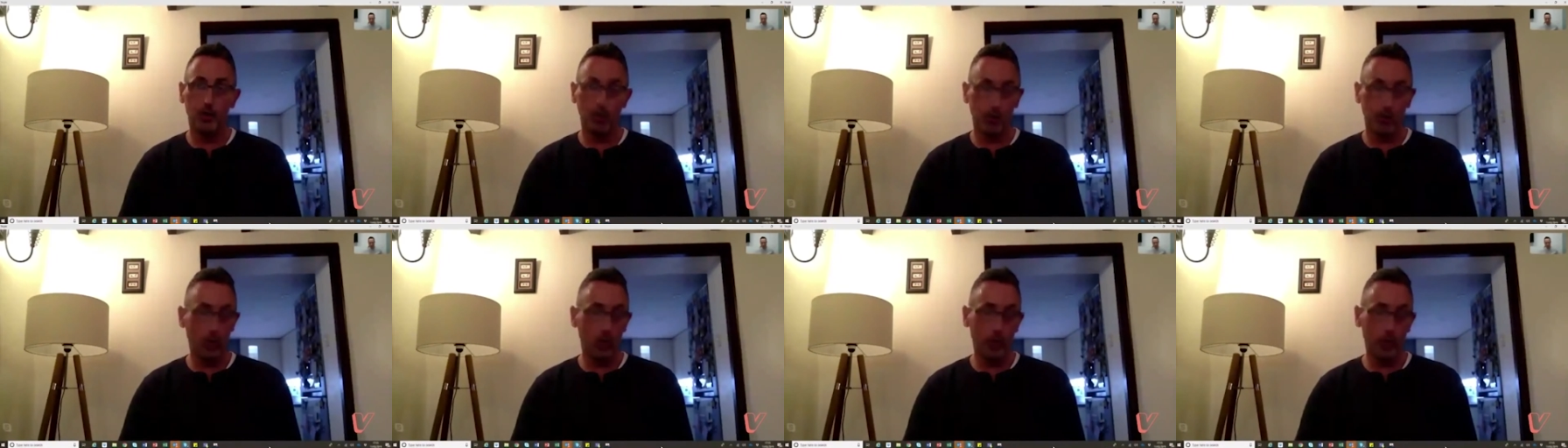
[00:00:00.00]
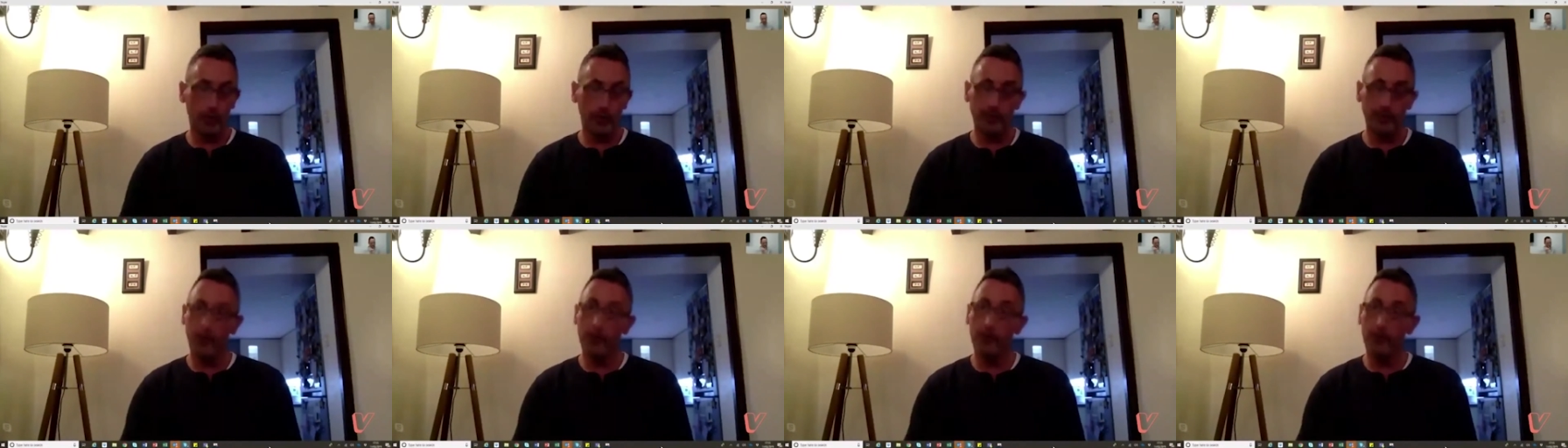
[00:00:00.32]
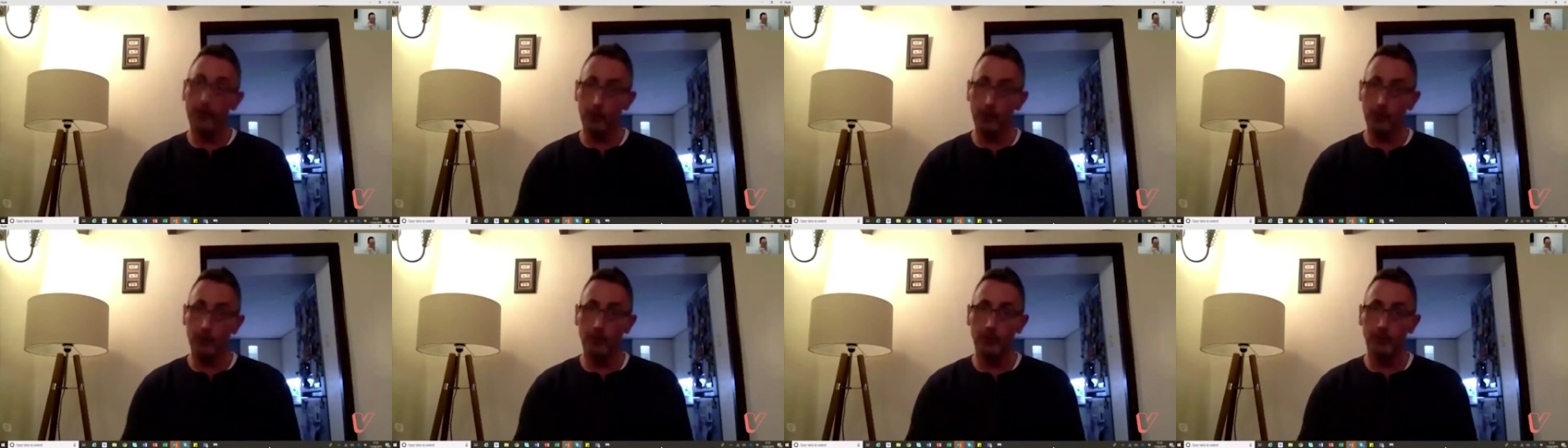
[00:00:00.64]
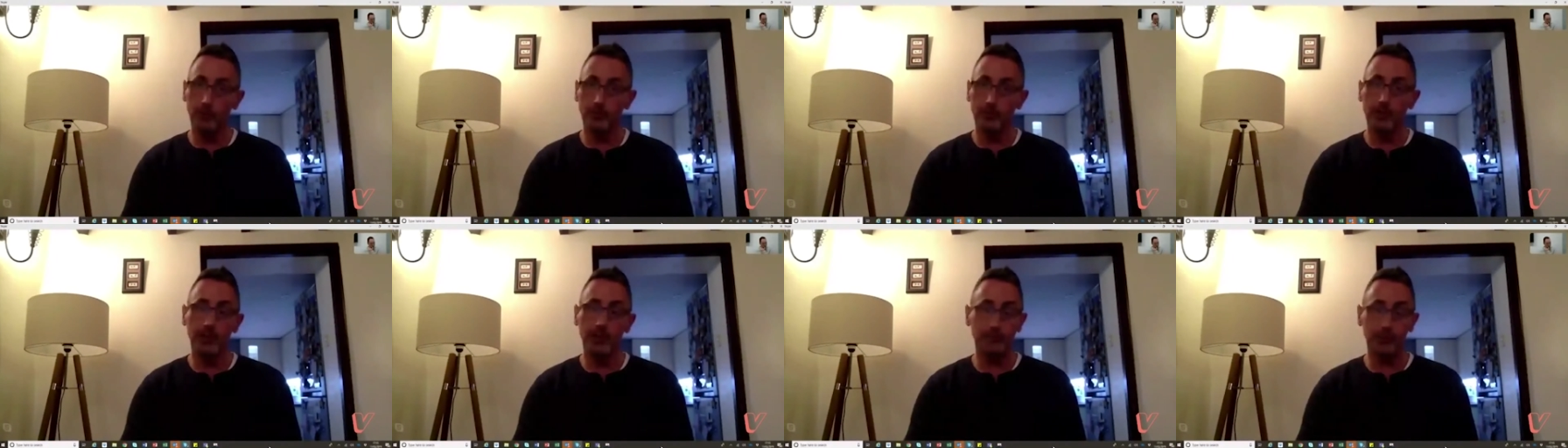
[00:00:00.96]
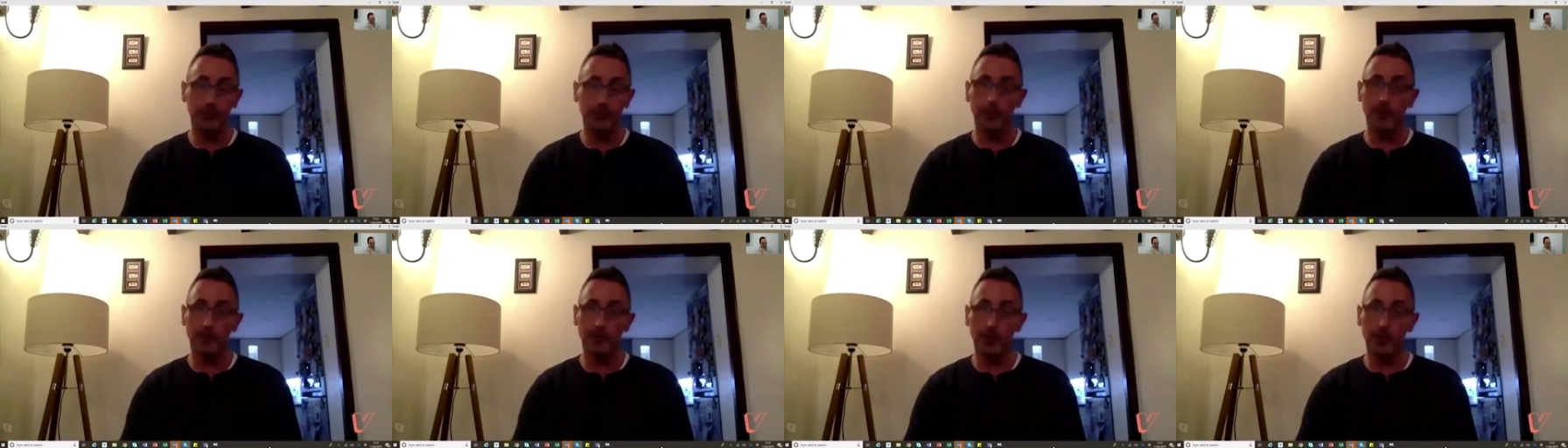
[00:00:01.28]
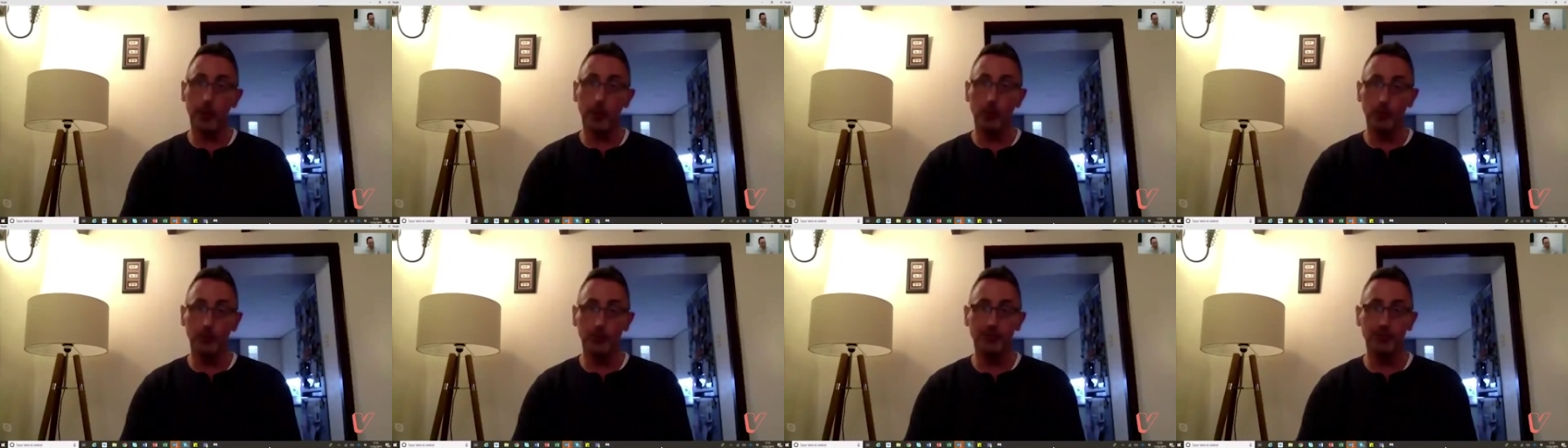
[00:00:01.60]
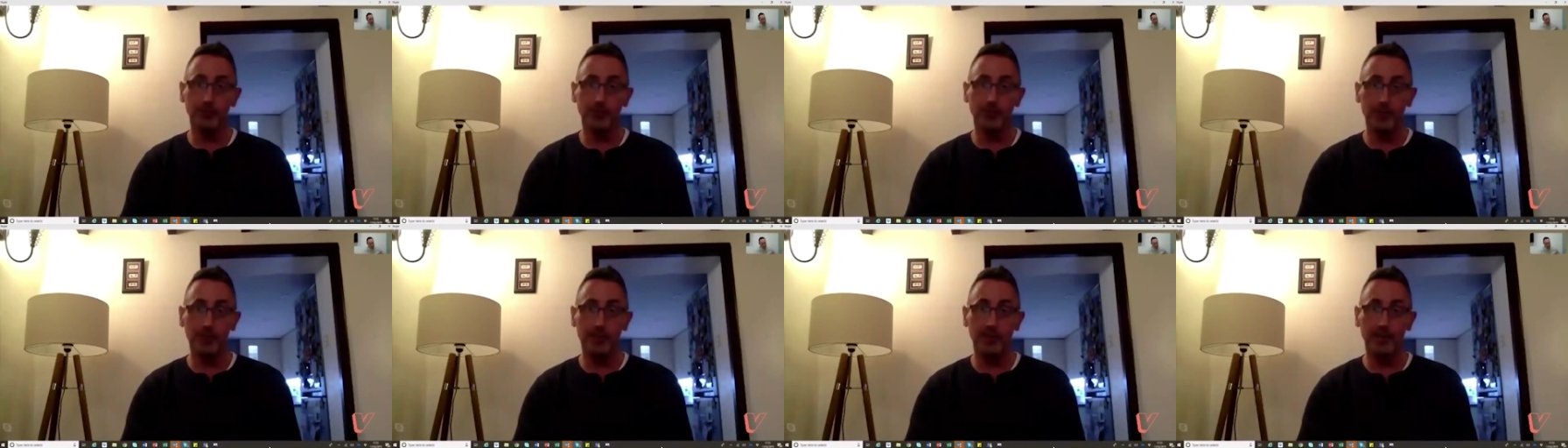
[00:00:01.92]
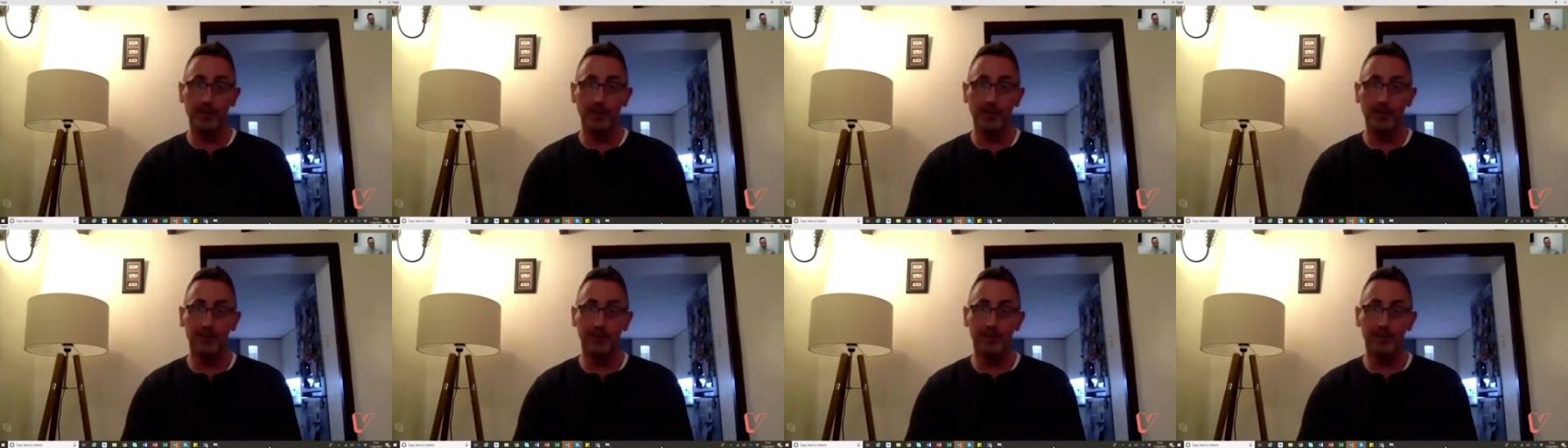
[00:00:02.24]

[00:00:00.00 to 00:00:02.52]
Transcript: or they don't know, uh, sorry, they don't want to do it.